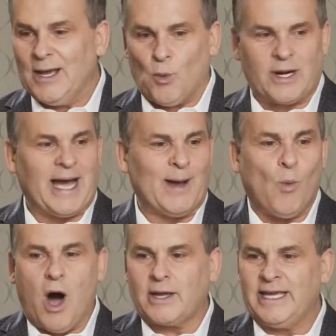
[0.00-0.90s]
When I am
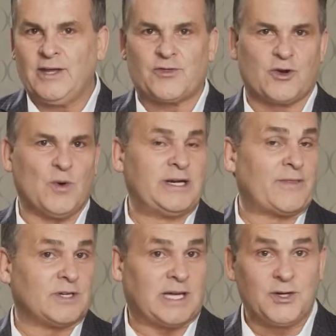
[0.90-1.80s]
walking through
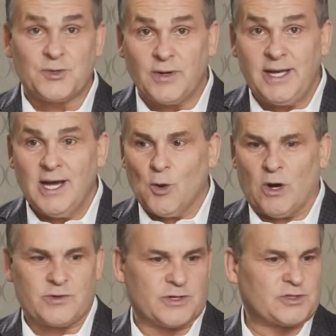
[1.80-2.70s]
another country,
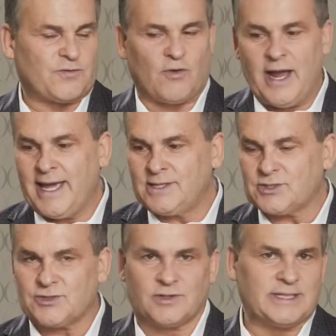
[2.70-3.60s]
whether it's
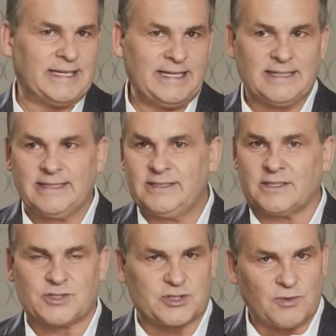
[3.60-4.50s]
France or England,
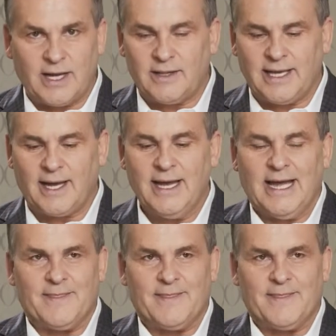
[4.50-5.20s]
Australia,